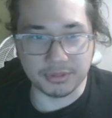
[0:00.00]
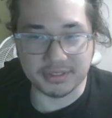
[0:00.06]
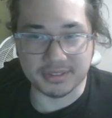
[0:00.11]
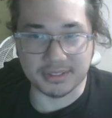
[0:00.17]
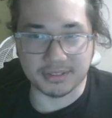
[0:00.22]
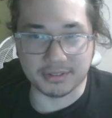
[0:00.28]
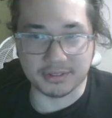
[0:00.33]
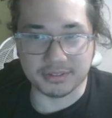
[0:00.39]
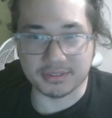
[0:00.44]

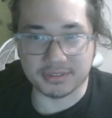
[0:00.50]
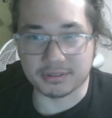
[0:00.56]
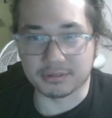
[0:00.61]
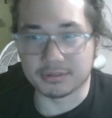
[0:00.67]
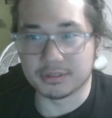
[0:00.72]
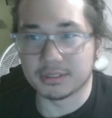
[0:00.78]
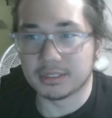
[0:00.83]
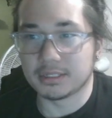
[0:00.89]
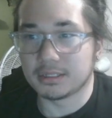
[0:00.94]
thing does
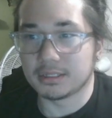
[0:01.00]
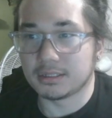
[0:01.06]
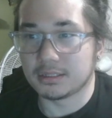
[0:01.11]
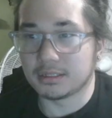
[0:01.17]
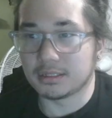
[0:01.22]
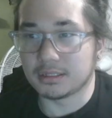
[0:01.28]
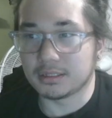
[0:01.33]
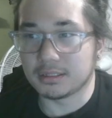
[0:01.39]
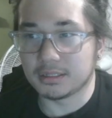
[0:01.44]
still.
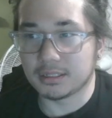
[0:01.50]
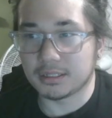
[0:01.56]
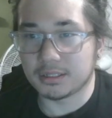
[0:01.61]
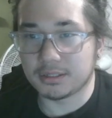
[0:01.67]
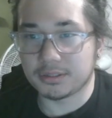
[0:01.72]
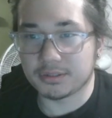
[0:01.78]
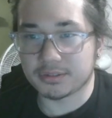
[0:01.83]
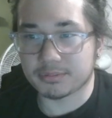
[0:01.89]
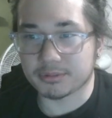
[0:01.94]
You
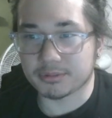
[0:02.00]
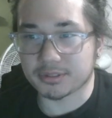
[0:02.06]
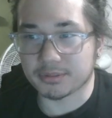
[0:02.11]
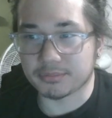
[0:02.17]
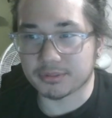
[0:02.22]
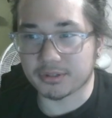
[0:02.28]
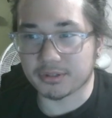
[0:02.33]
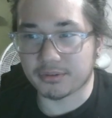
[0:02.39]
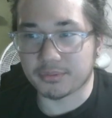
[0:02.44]
can special
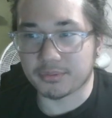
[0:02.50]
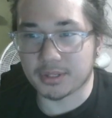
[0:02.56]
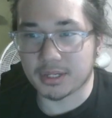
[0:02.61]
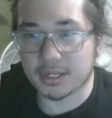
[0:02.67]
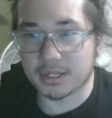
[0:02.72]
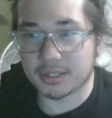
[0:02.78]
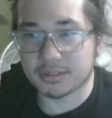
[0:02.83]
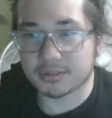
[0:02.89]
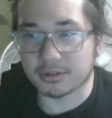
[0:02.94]
summon this card from your
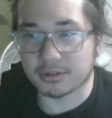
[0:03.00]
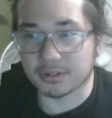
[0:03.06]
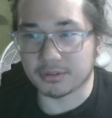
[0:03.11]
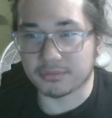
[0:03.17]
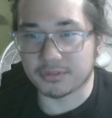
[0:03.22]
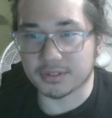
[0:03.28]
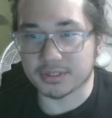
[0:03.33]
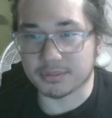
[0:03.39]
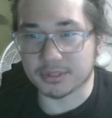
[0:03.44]
hand.
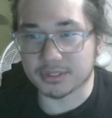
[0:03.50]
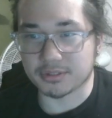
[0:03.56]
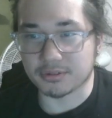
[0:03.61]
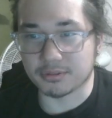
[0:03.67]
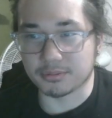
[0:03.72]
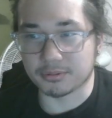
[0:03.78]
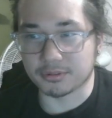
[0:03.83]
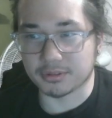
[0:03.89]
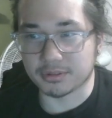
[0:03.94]
Target face on monster
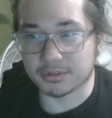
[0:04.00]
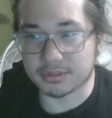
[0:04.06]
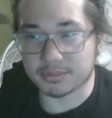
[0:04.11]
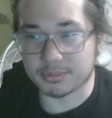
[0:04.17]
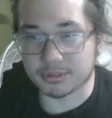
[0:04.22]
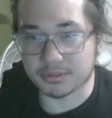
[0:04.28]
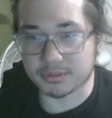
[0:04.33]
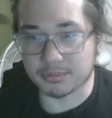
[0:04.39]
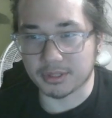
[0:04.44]
your opponent.
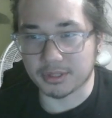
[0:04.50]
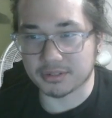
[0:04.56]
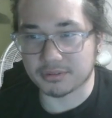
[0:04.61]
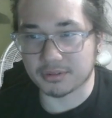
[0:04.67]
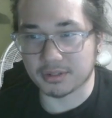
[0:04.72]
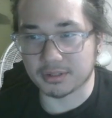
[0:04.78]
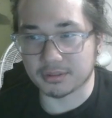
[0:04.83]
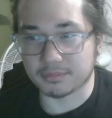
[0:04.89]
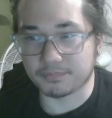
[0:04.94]
Special summon extra deck.